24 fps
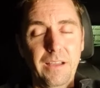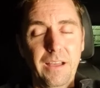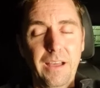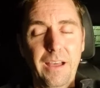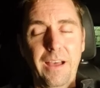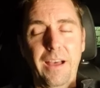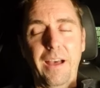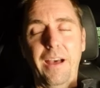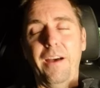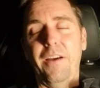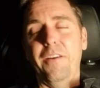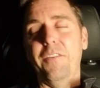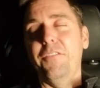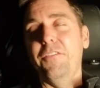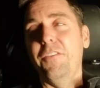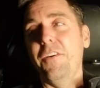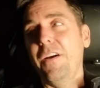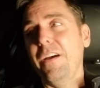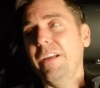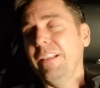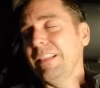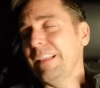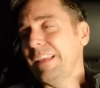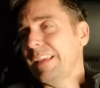Ah,
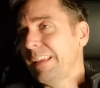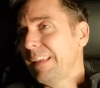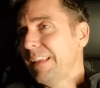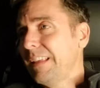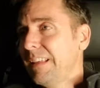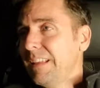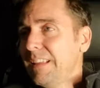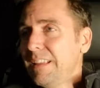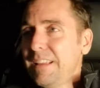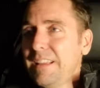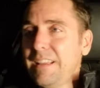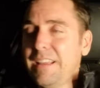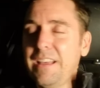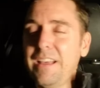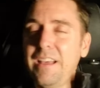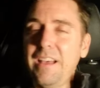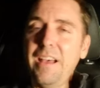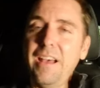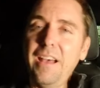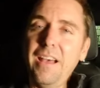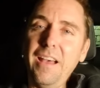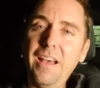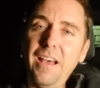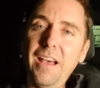finally.
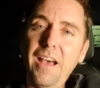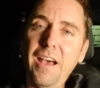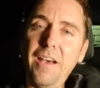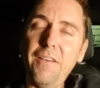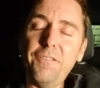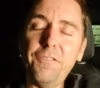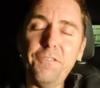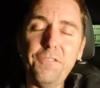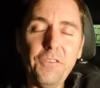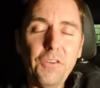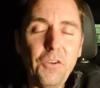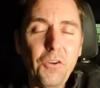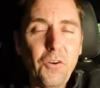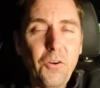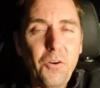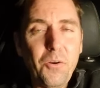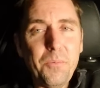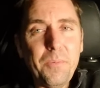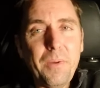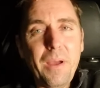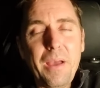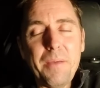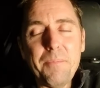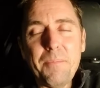A
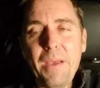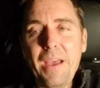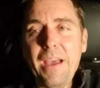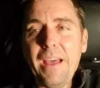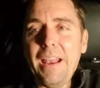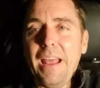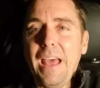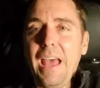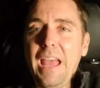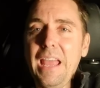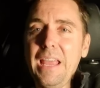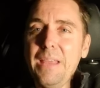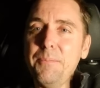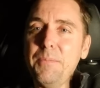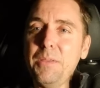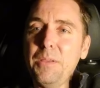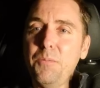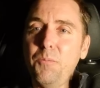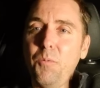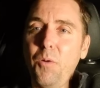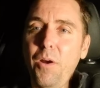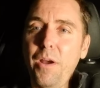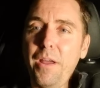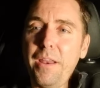film about
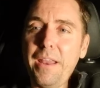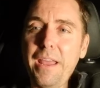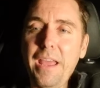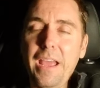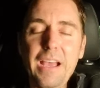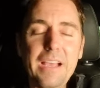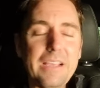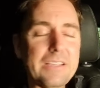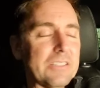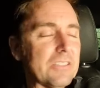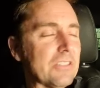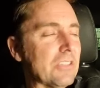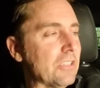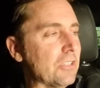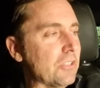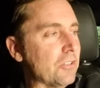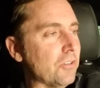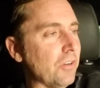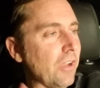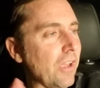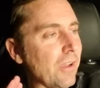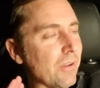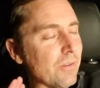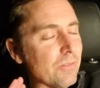Amy Winehouse
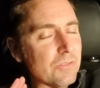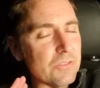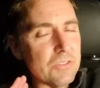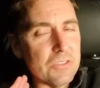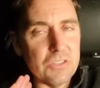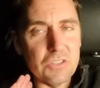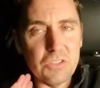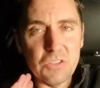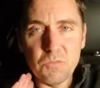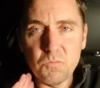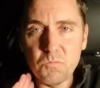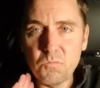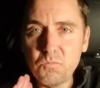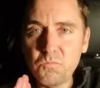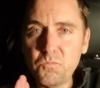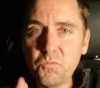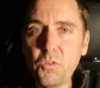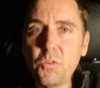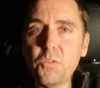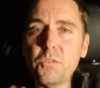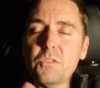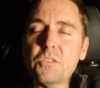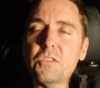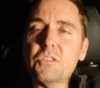that tells the
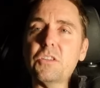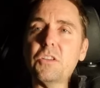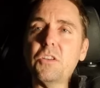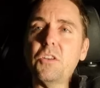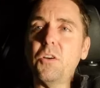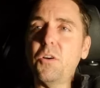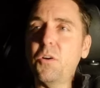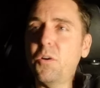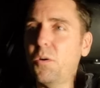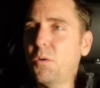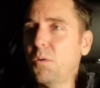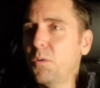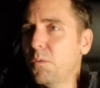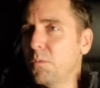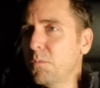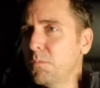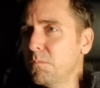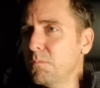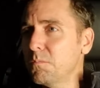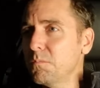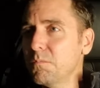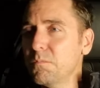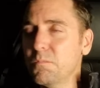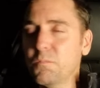roots and
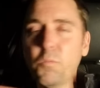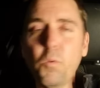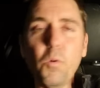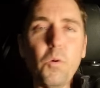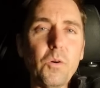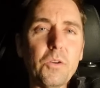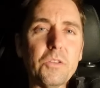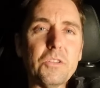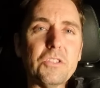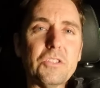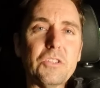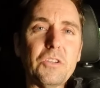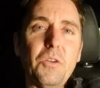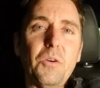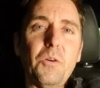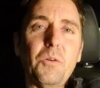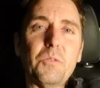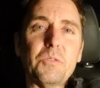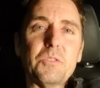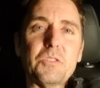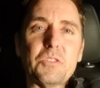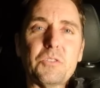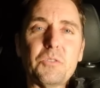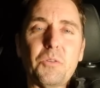all, warts and
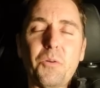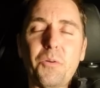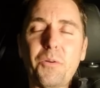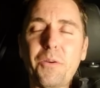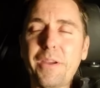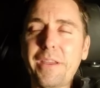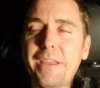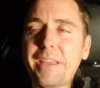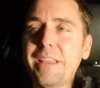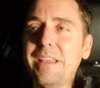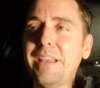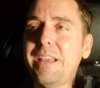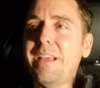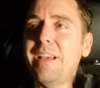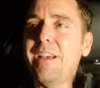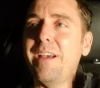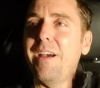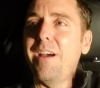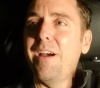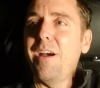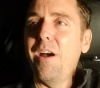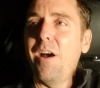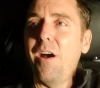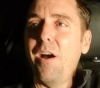all story
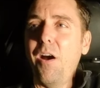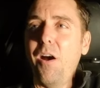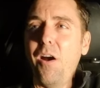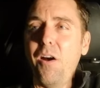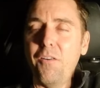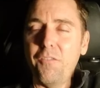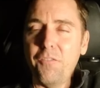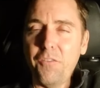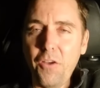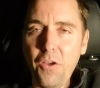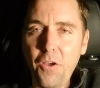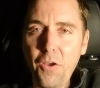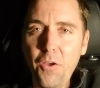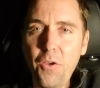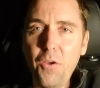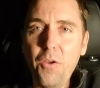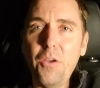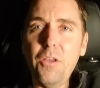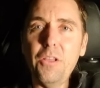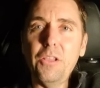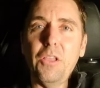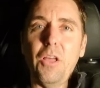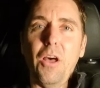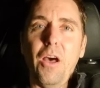of
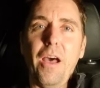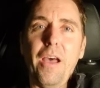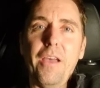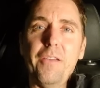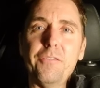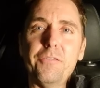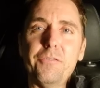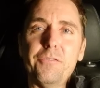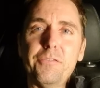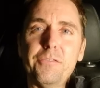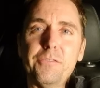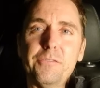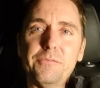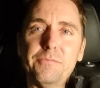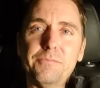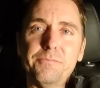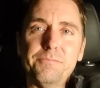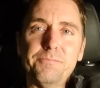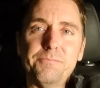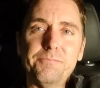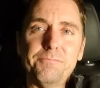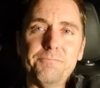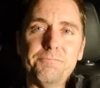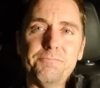her life
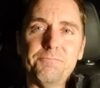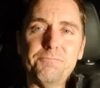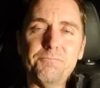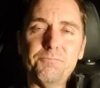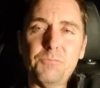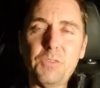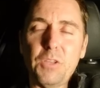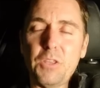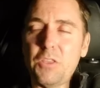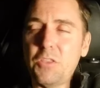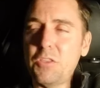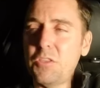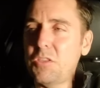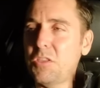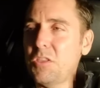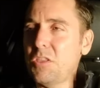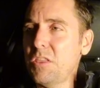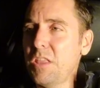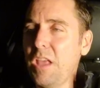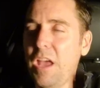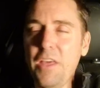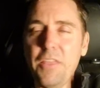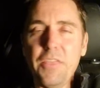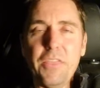with
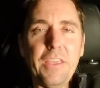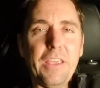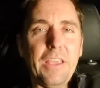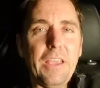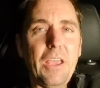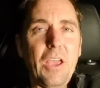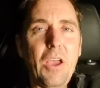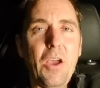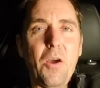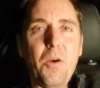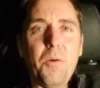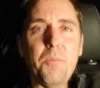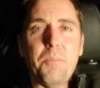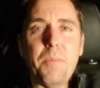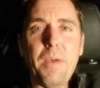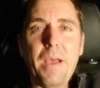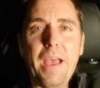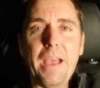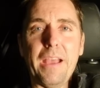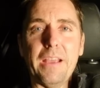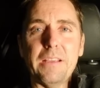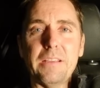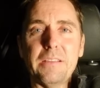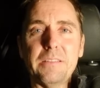nothing held
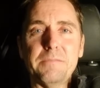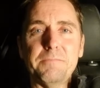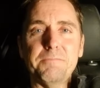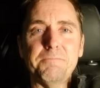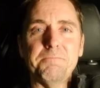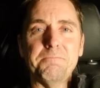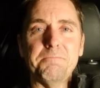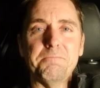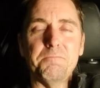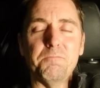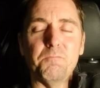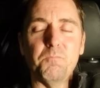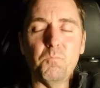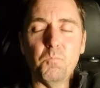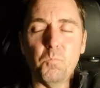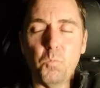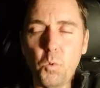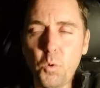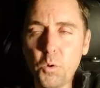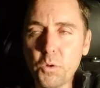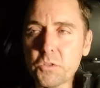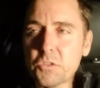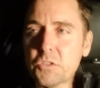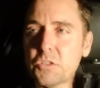back.
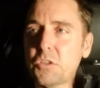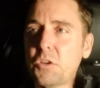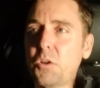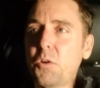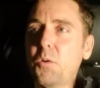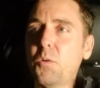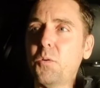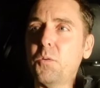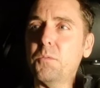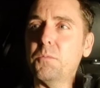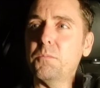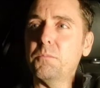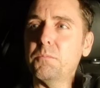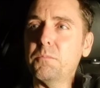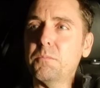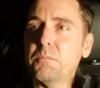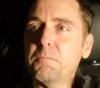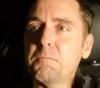Warts and all.